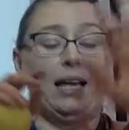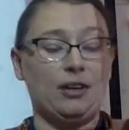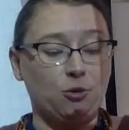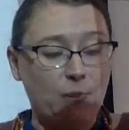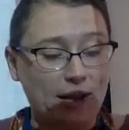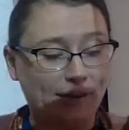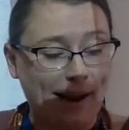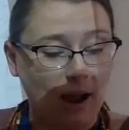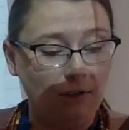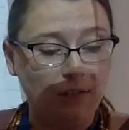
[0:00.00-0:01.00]
And no matter
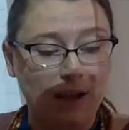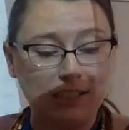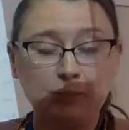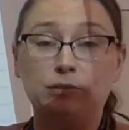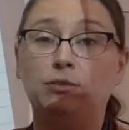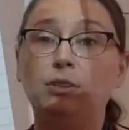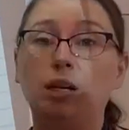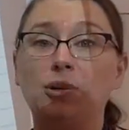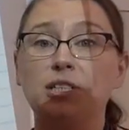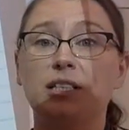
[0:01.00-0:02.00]
how fast the river
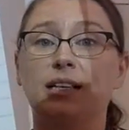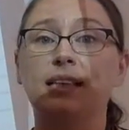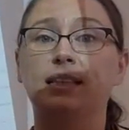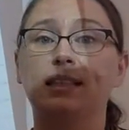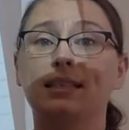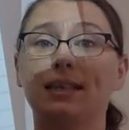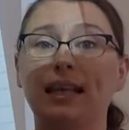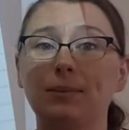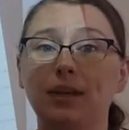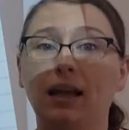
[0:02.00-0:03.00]
flows, it's going to take the
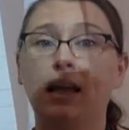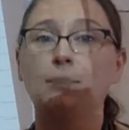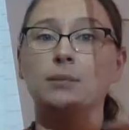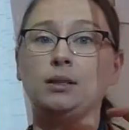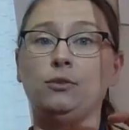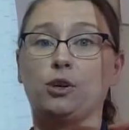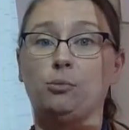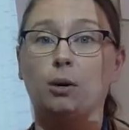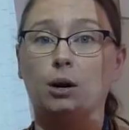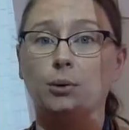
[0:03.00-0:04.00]
same time for a
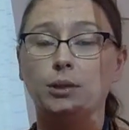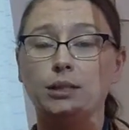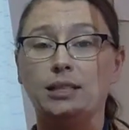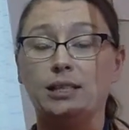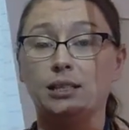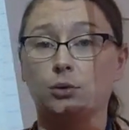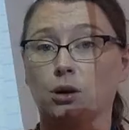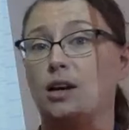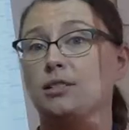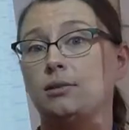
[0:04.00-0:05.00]
boat to get
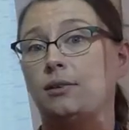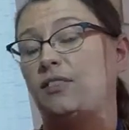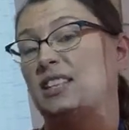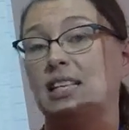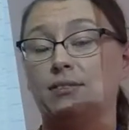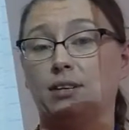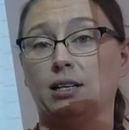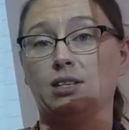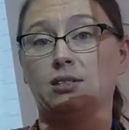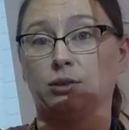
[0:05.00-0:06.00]
across if it's given
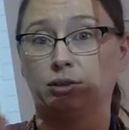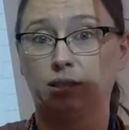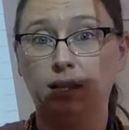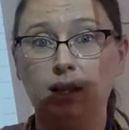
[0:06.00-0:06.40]
a certain